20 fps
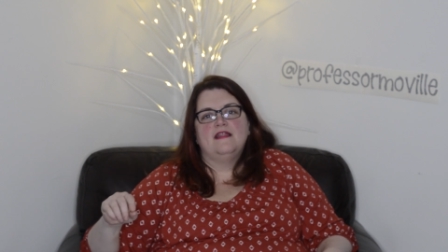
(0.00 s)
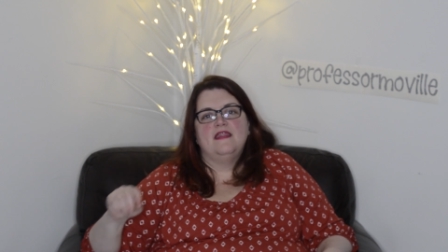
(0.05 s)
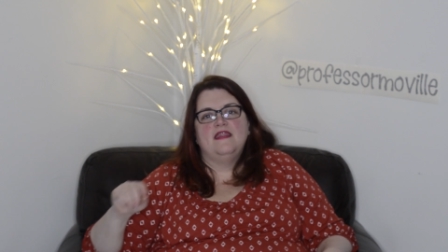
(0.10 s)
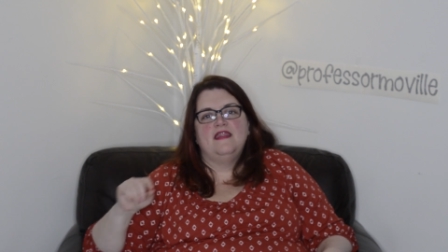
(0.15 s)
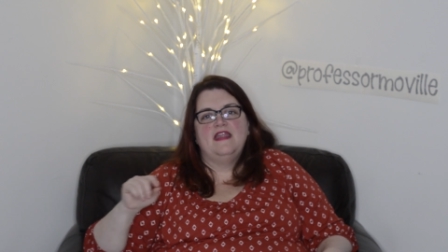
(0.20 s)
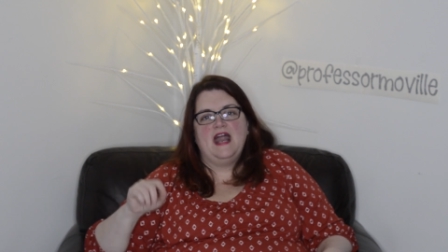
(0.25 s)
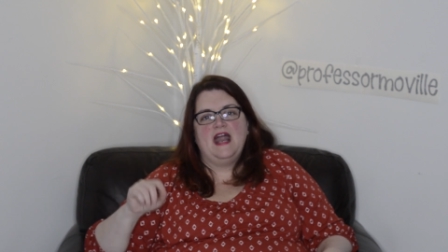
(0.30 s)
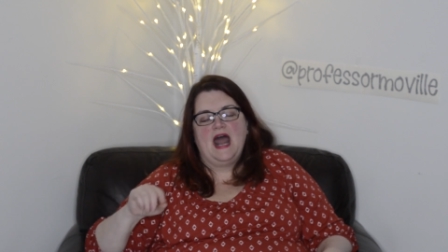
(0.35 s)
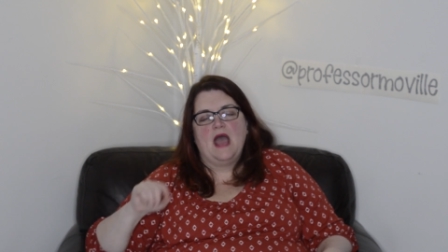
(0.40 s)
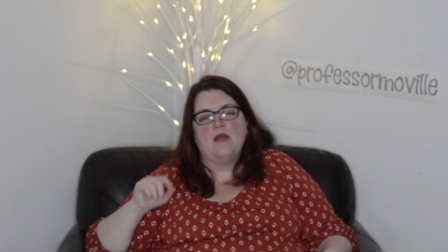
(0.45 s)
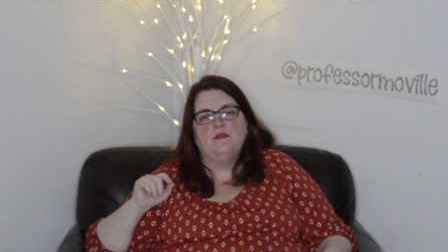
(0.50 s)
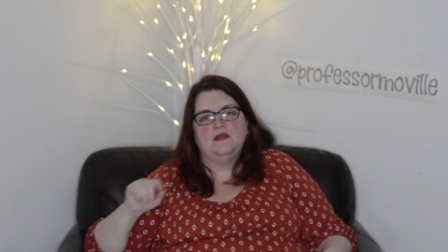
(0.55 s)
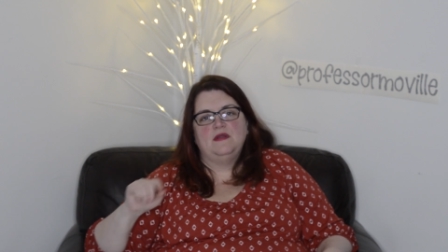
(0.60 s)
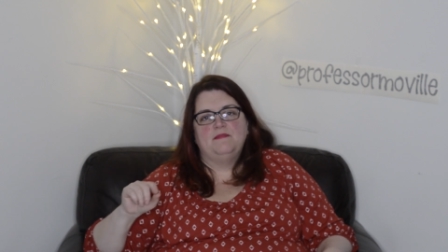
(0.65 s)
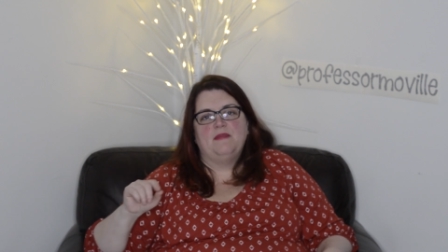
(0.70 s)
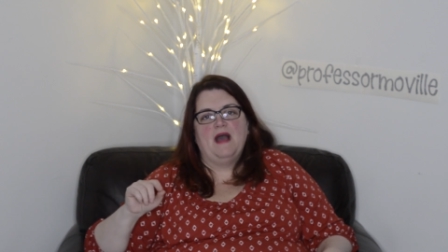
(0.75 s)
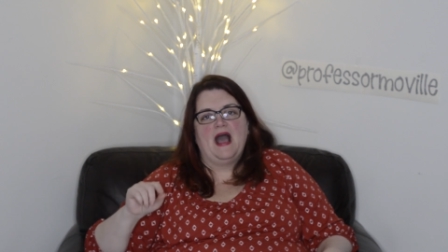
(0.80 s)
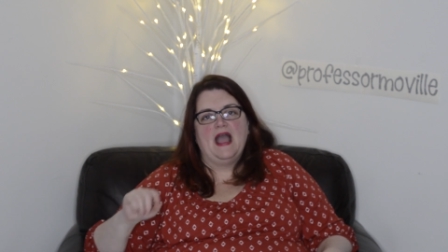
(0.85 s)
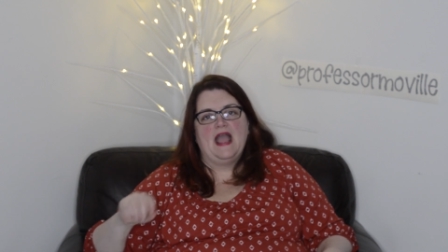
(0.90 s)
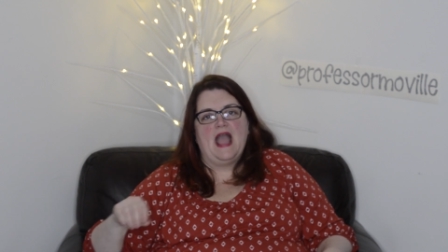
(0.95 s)
that I
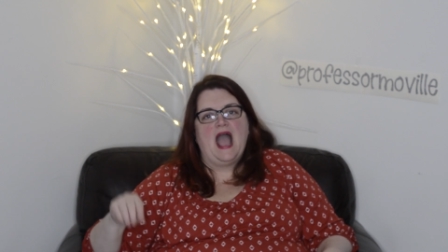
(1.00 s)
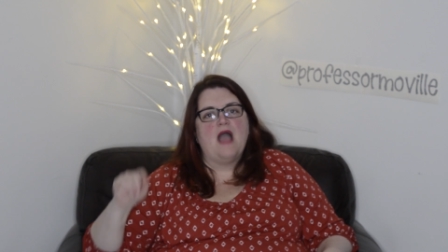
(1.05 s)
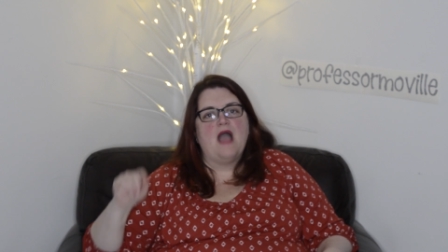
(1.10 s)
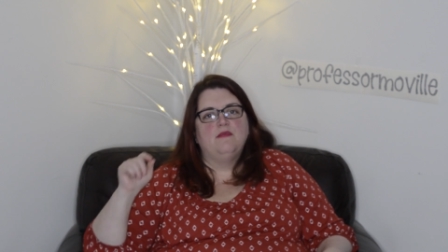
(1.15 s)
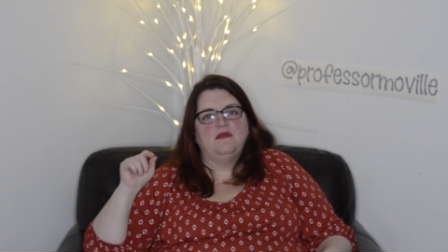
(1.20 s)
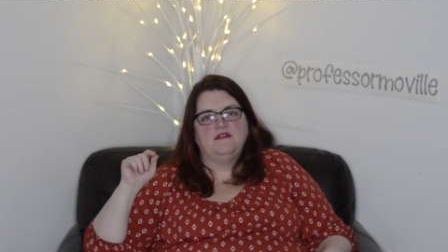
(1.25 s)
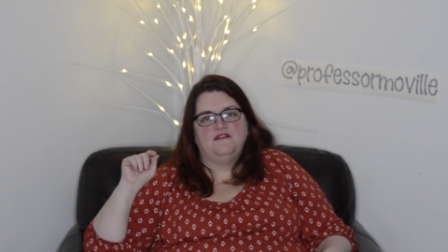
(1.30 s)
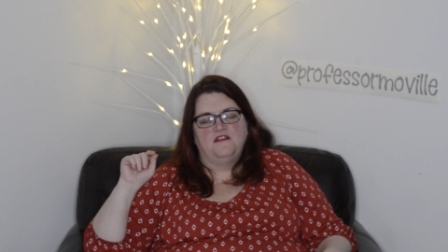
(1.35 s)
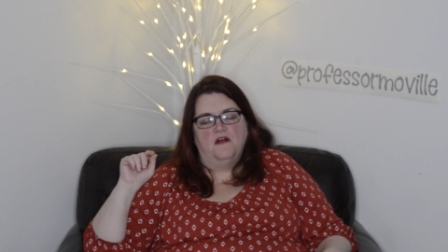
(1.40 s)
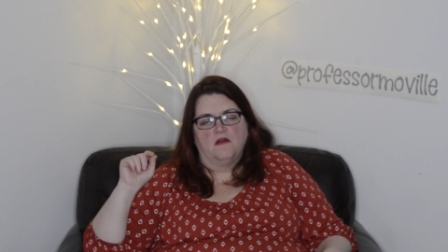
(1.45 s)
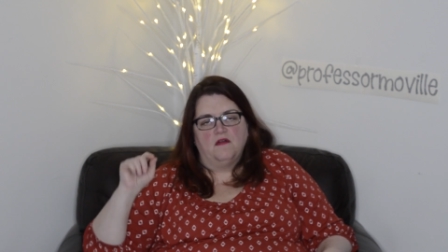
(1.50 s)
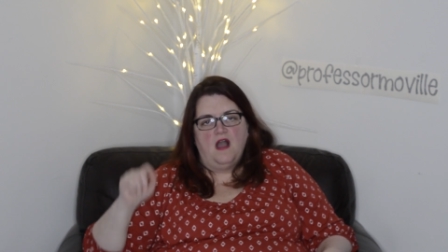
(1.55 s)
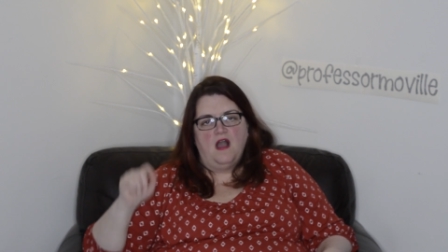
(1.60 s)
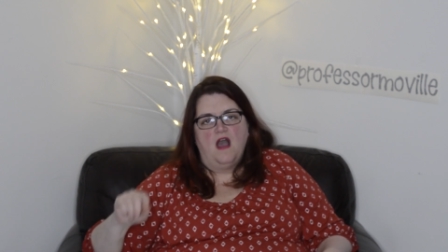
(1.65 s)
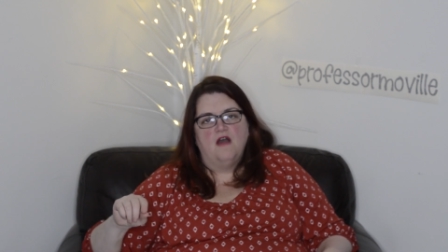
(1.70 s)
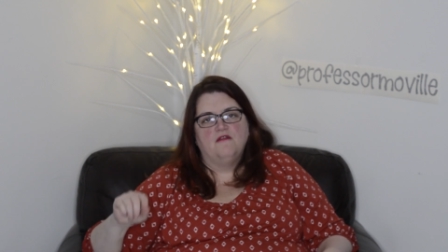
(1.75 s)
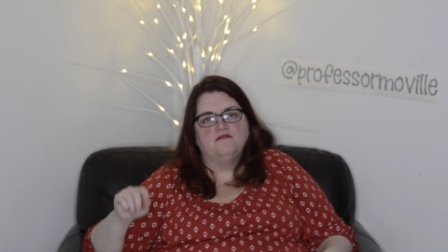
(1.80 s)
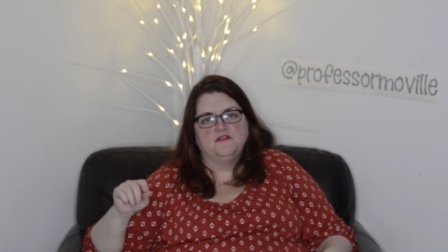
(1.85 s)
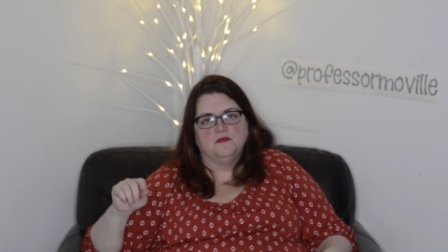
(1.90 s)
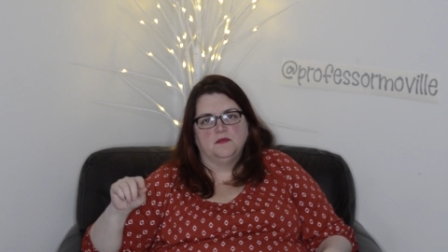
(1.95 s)
would buy. I would feel
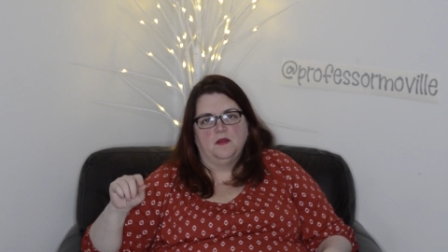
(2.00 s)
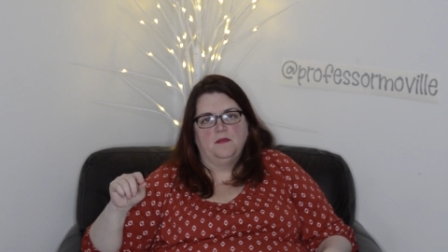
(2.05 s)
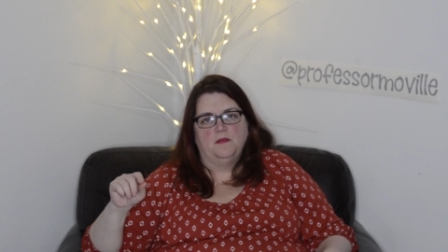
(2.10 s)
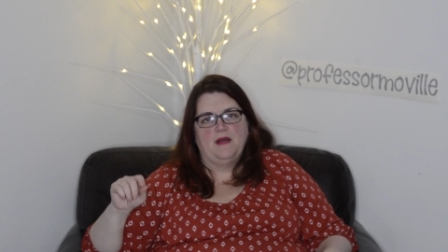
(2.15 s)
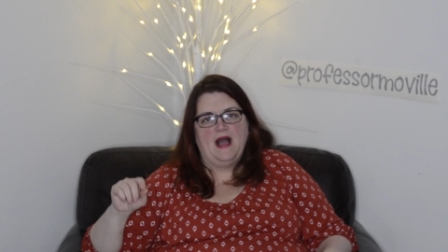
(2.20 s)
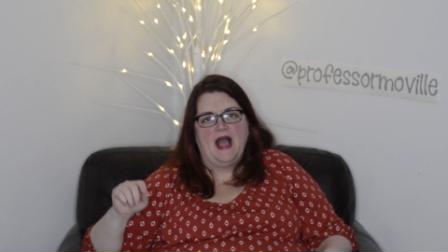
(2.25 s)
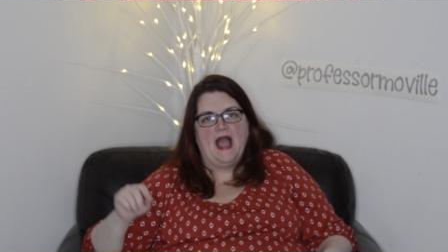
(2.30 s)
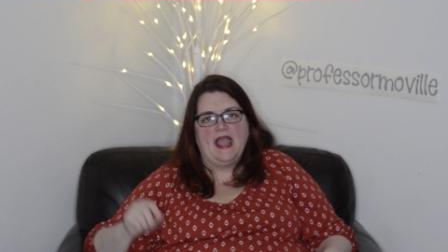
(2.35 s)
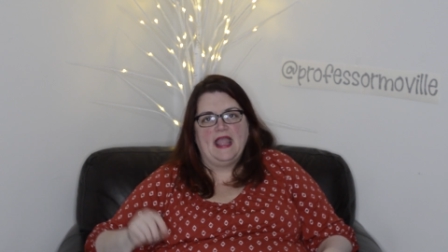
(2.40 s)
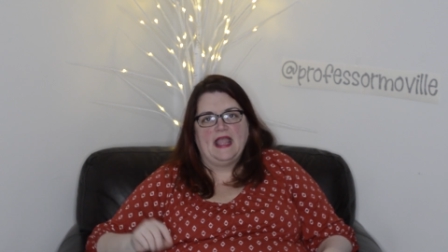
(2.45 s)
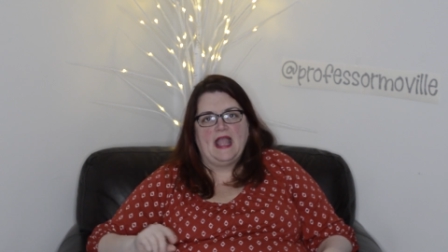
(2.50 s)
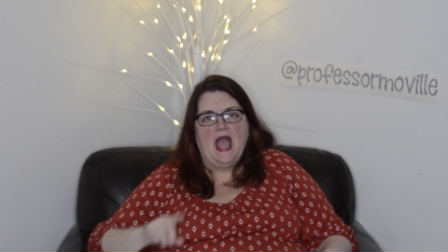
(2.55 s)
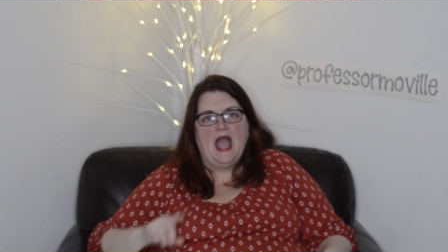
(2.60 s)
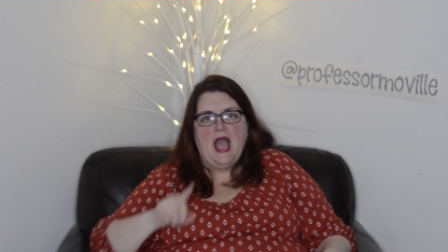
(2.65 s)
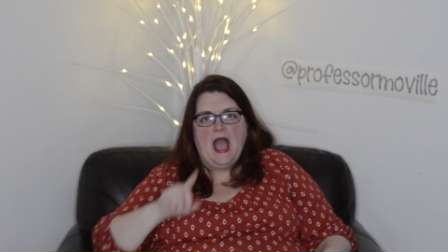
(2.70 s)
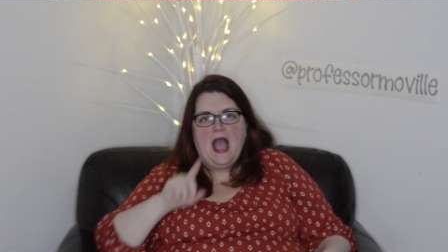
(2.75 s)
comfortable buying.